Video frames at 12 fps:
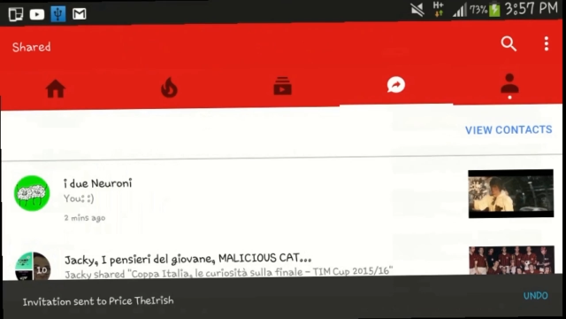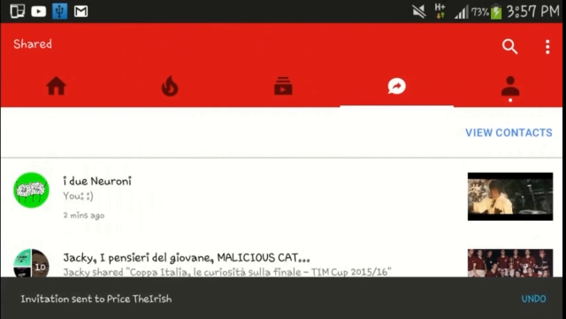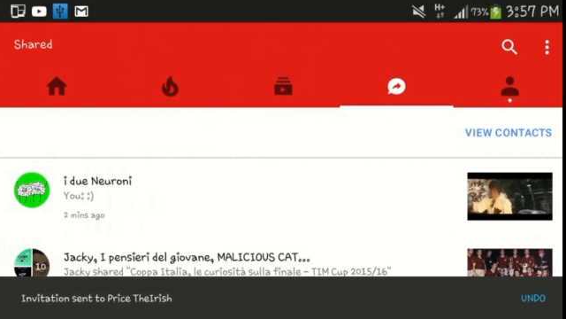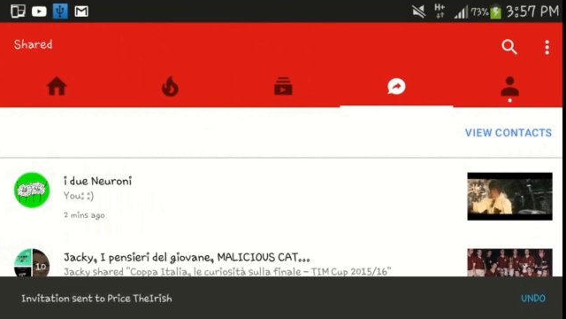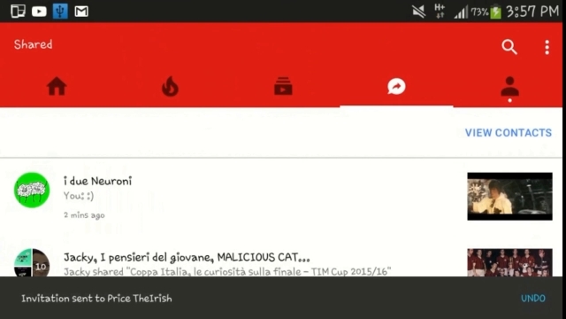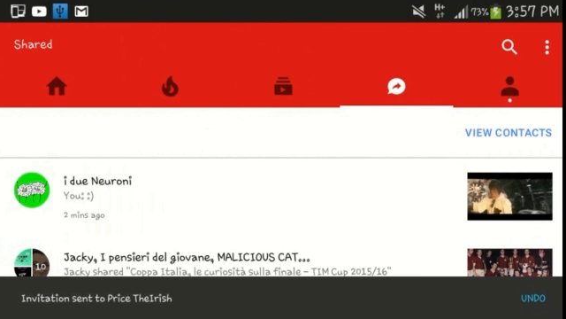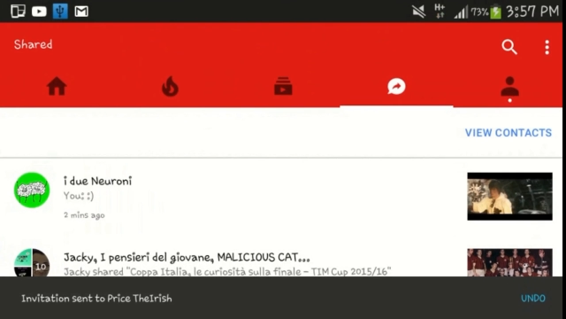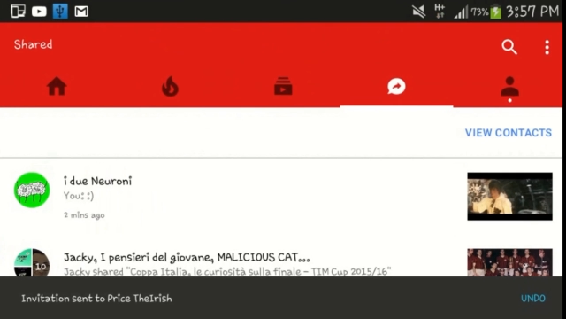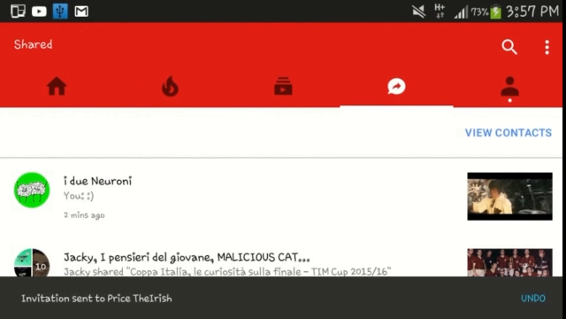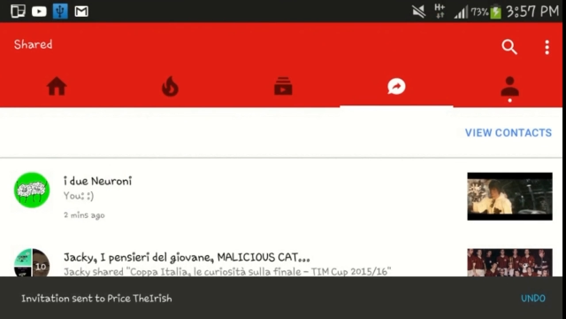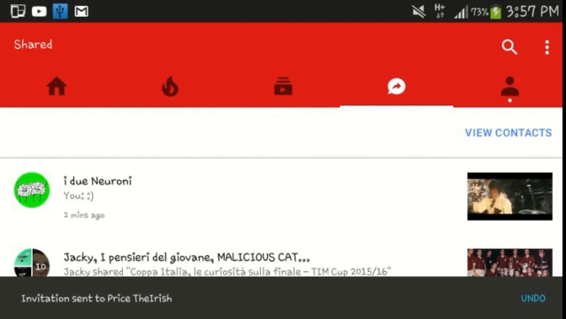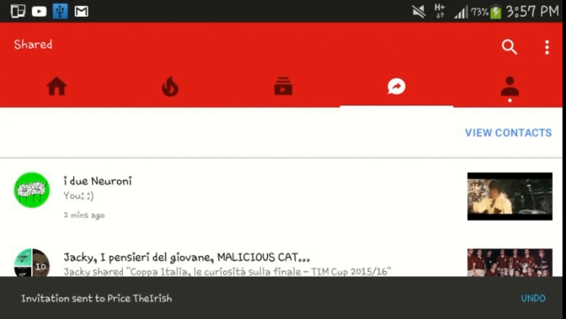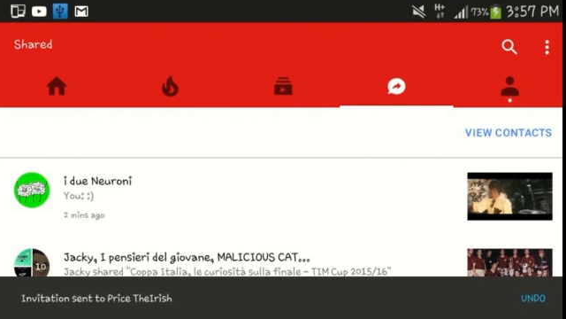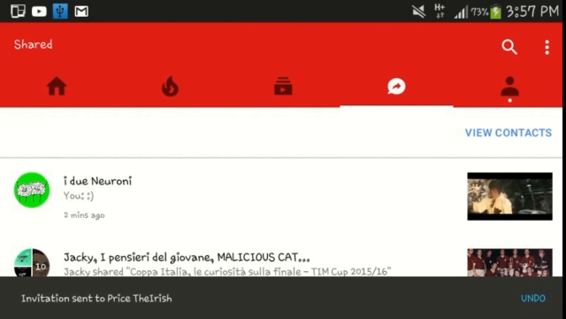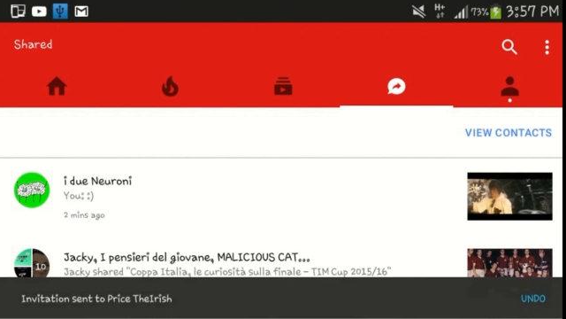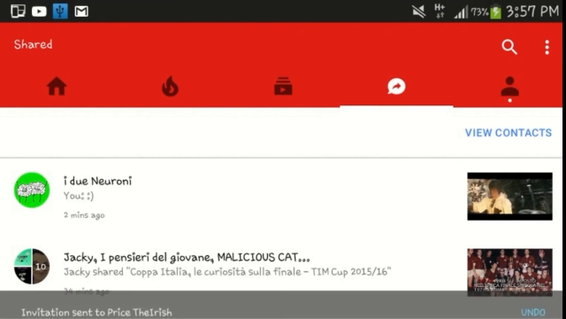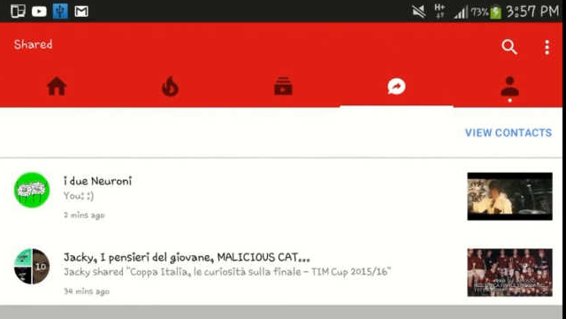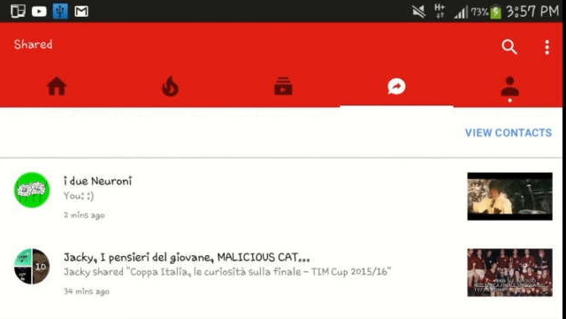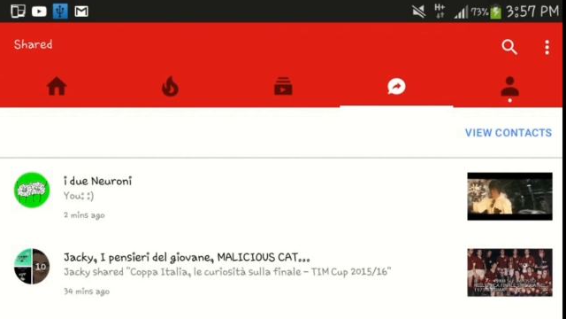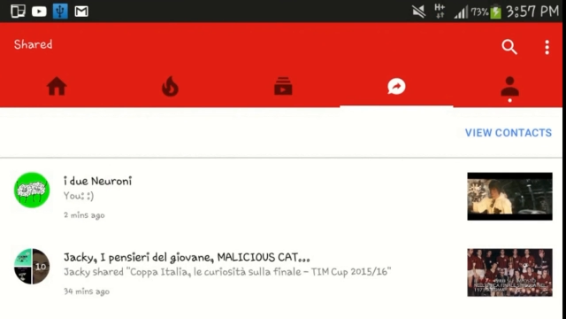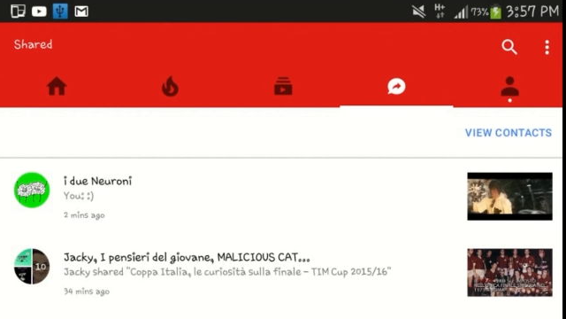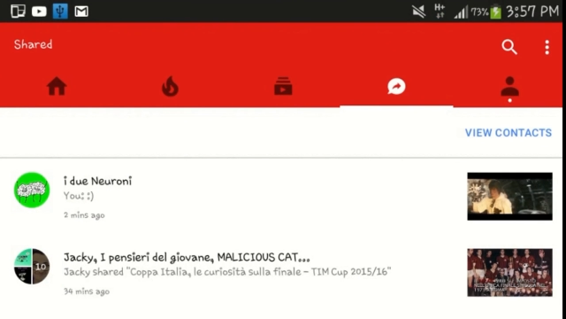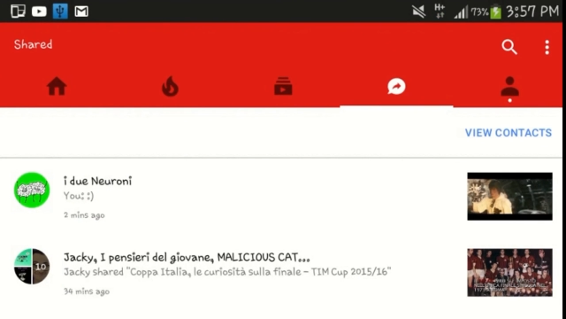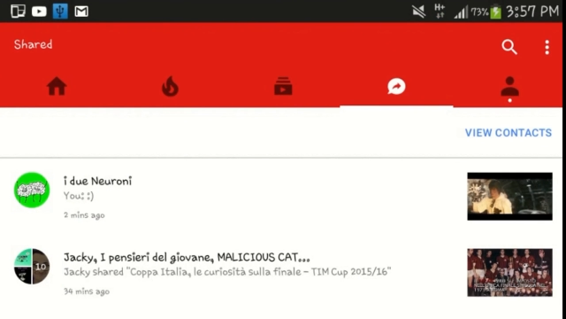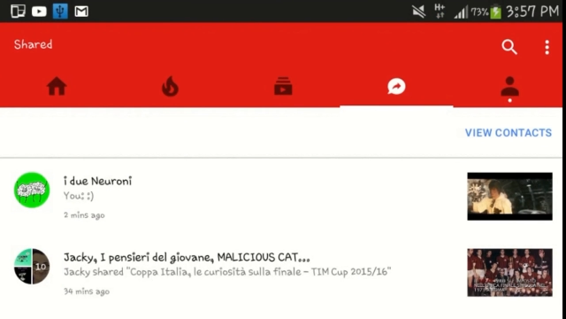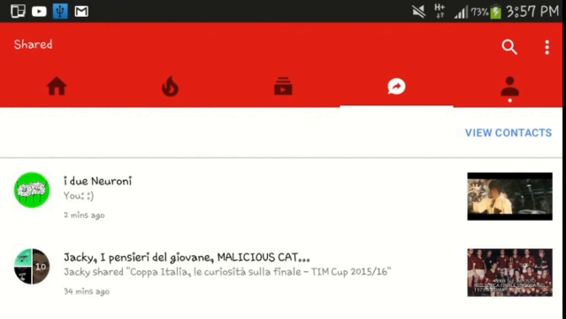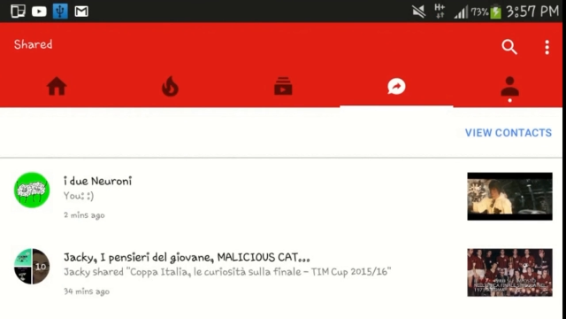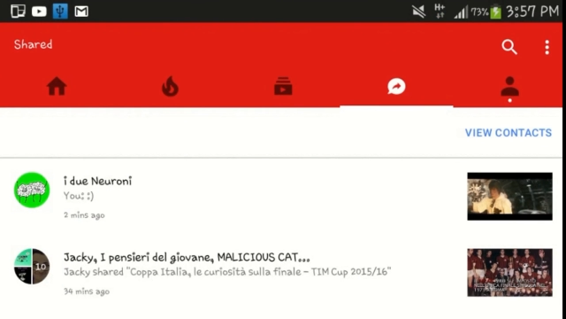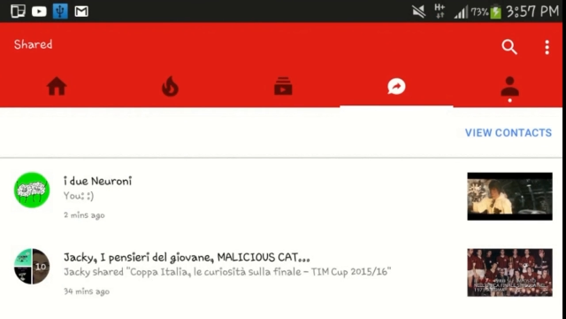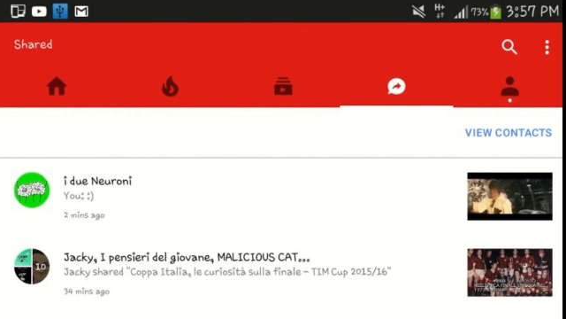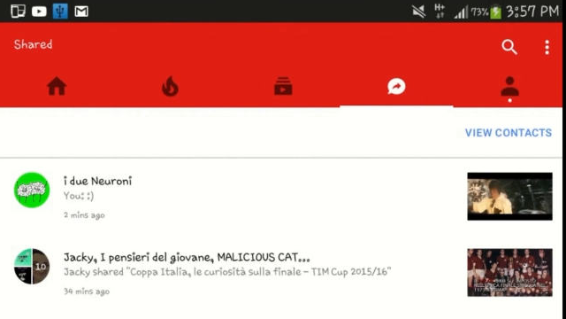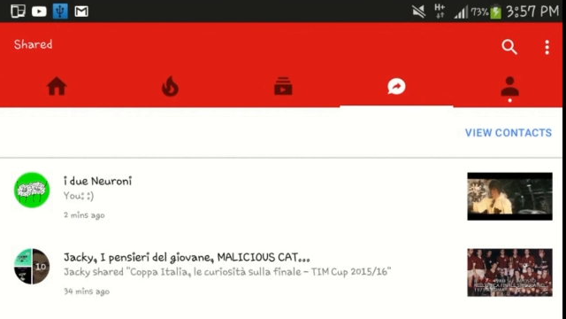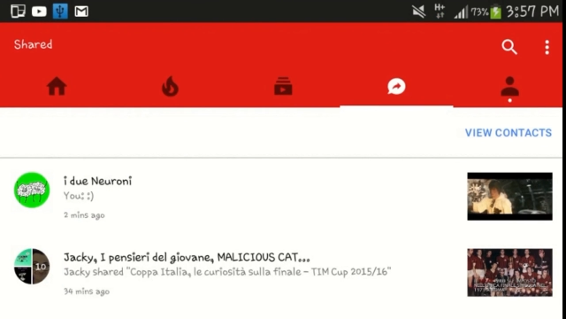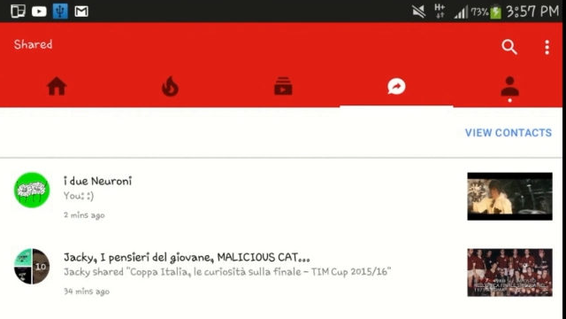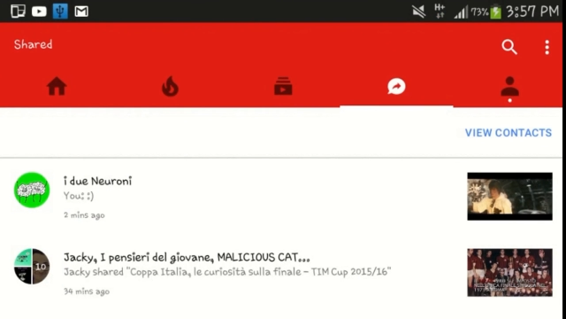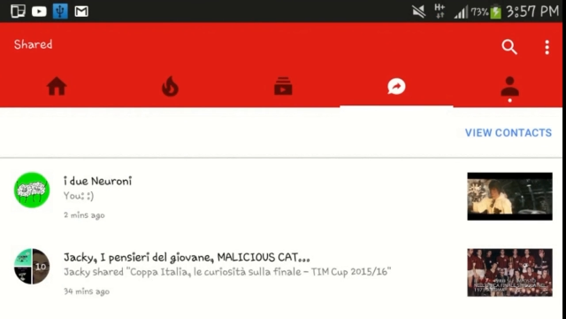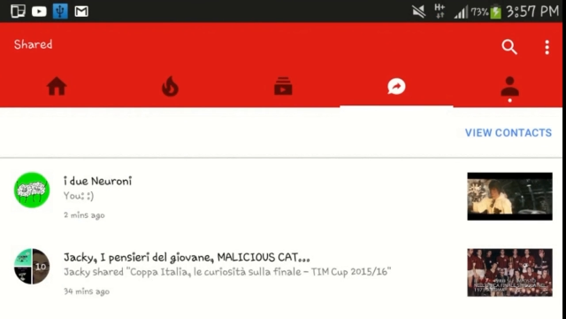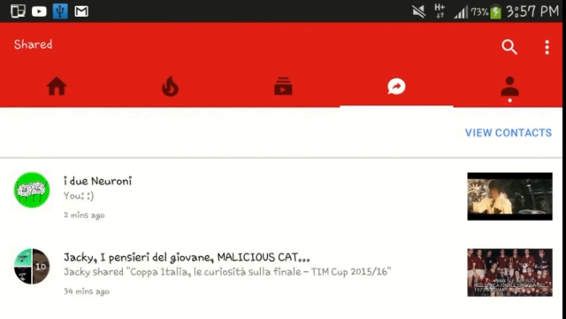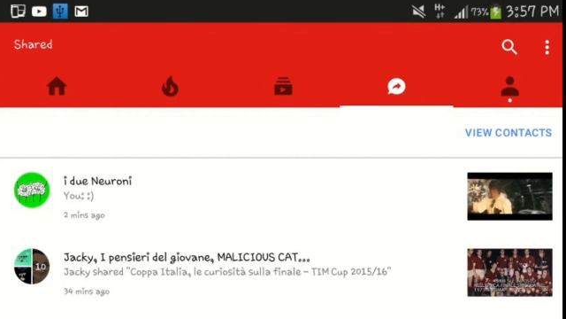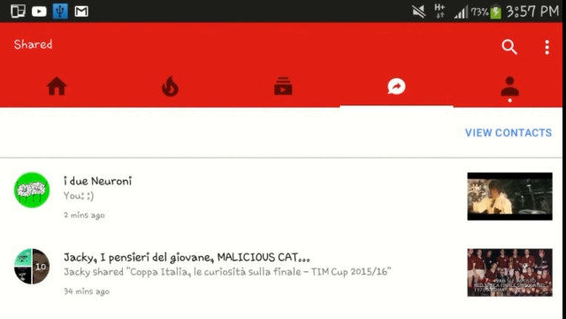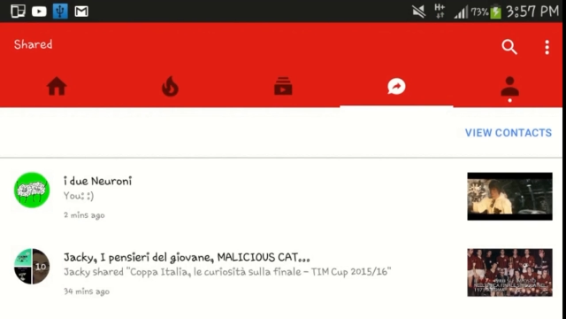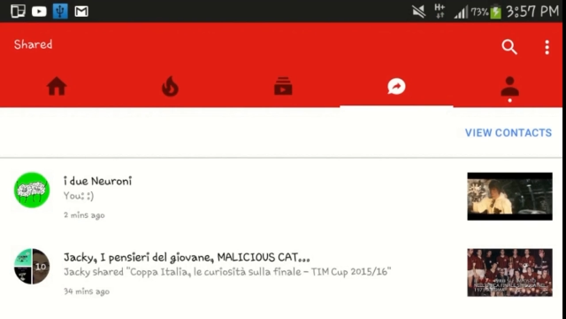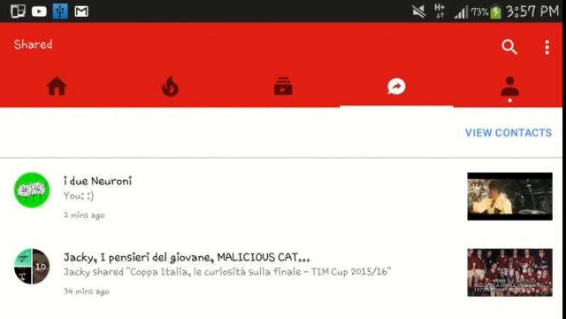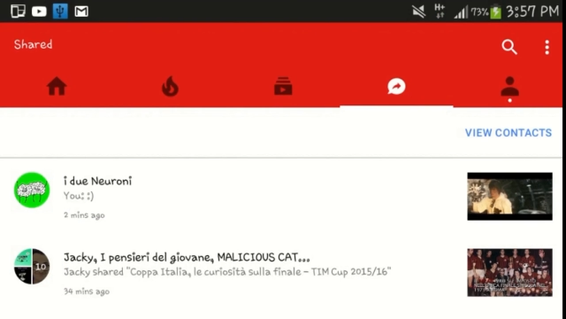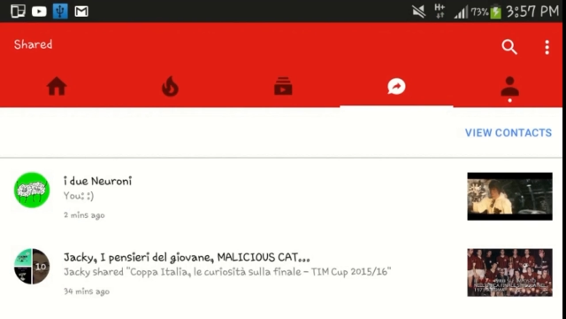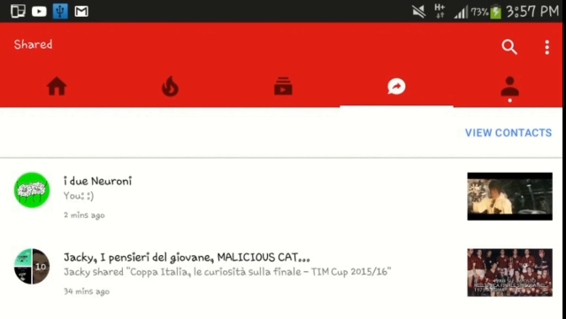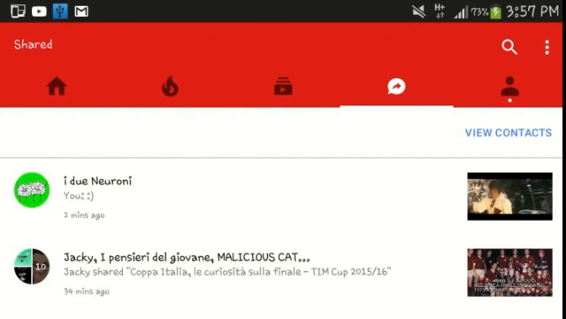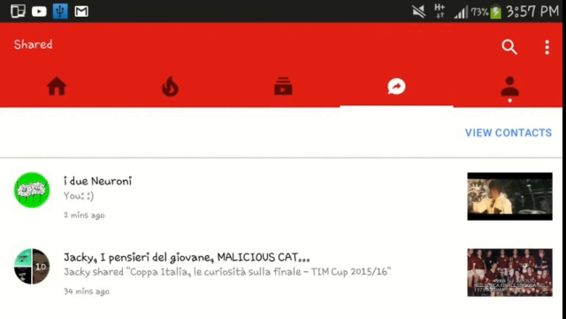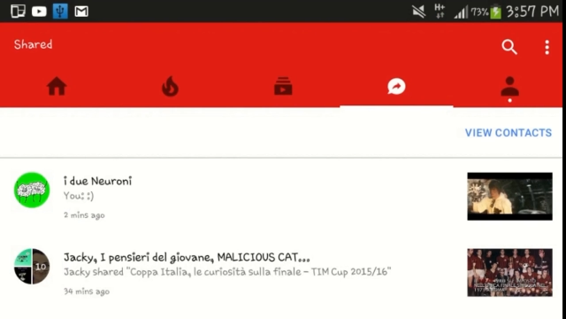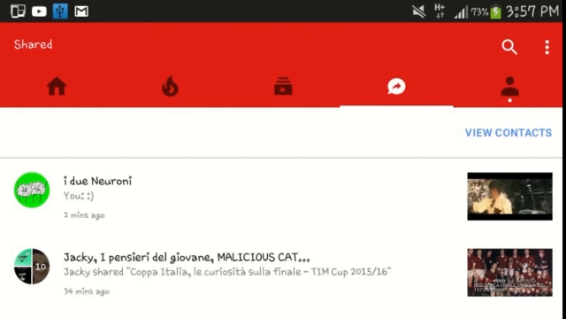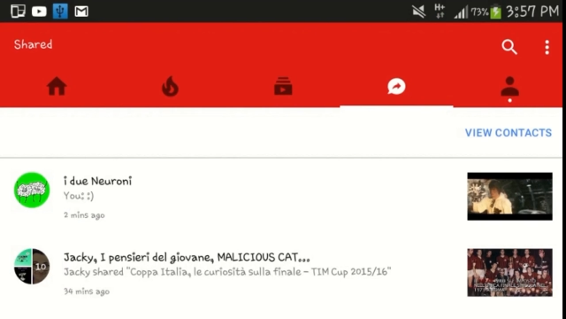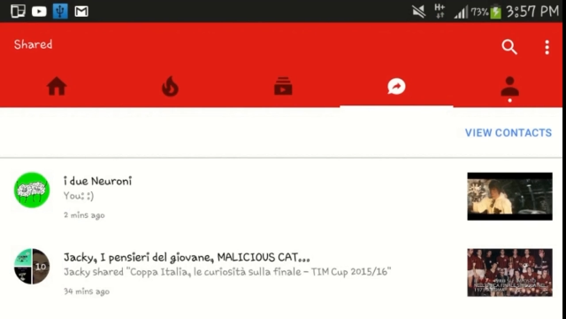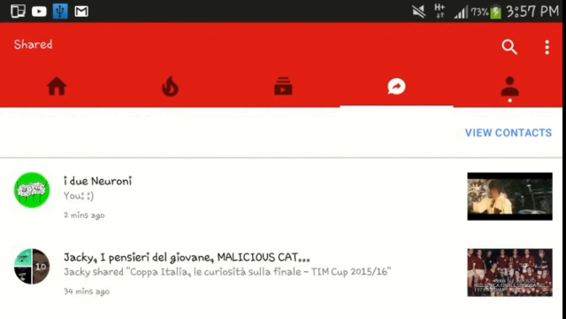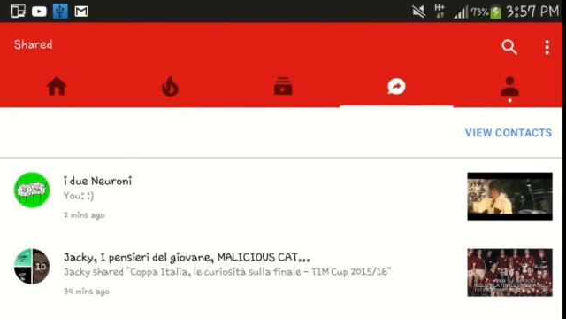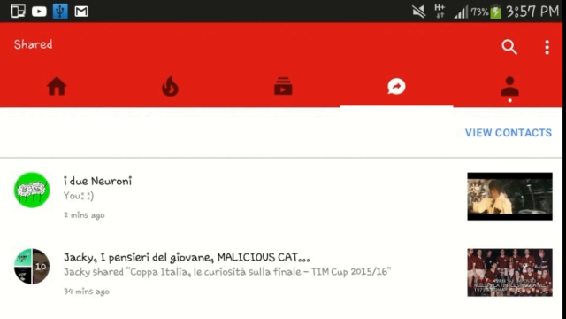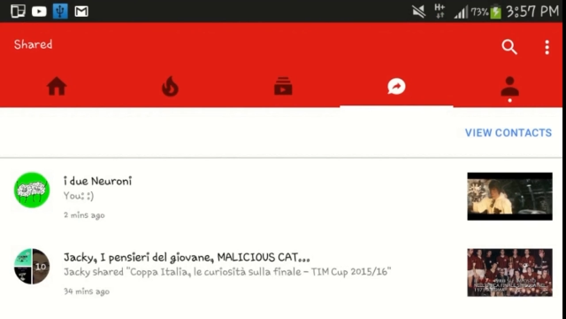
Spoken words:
(no speaker visible)